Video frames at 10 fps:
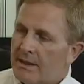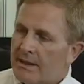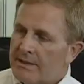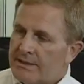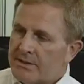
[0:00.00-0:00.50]

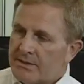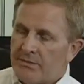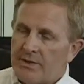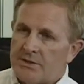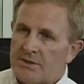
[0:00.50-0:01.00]
and it does
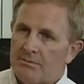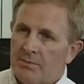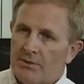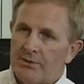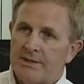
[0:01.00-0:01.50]
feature
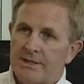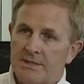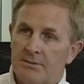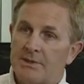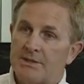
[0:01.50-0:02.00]
both a
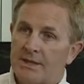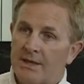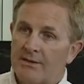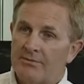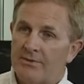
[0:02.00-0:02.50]
diesel
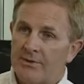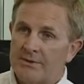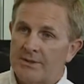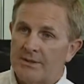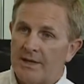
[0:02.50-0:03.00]
particulate
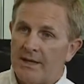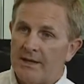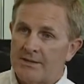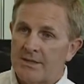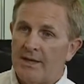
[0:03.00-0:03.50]
filter
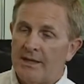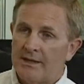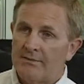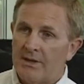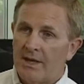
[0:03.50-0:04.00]
and
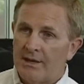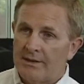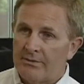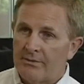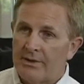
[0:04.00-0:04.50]
selective
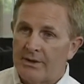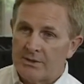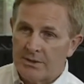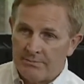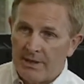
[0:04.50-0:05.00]
catalytic
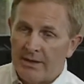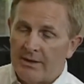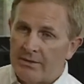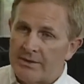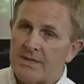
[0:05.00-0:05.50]
reduction, better
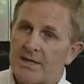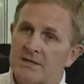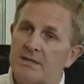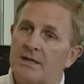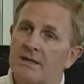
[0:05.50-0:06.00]
known as
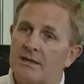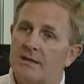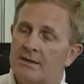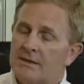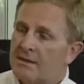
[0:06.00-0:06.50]
SCR.
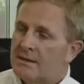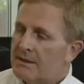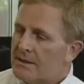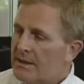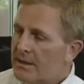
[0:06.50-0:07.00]

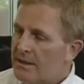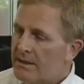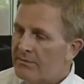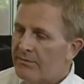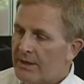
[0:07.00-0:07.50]

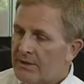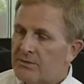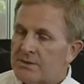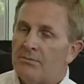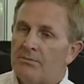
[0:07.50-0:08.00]
And in fact,
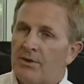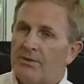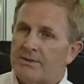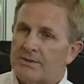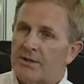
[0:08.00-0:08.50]
those
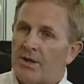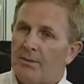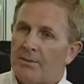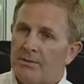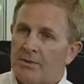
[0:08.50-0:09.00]
components are
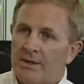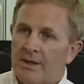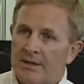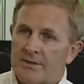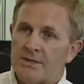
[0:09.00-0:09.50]
common with the
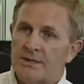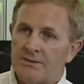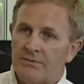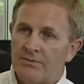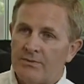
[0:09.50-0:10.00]

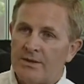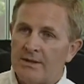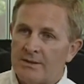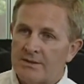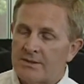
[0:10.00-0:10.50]

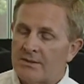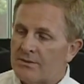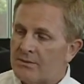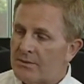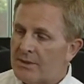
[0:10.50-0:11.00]
ISX15,
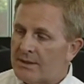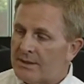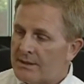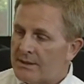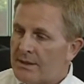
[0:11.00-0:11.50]

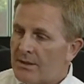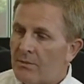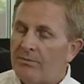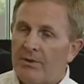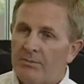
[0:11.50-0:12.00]
so
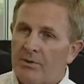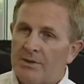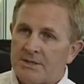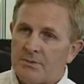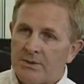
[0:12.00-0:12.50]
we're very
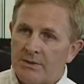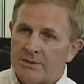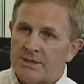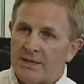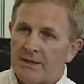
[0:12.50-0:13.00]
pleased with
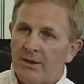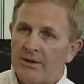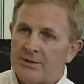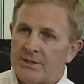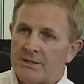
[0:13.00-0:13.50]
those
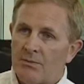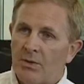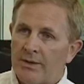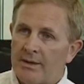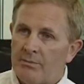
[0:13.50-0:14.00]
technologies and
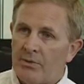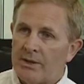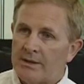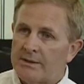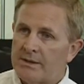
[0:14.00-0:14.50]
what they
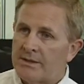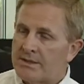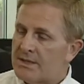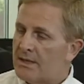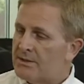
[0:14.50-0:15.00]
bring to
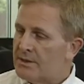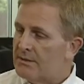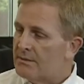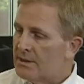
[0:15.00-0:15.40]
this engine.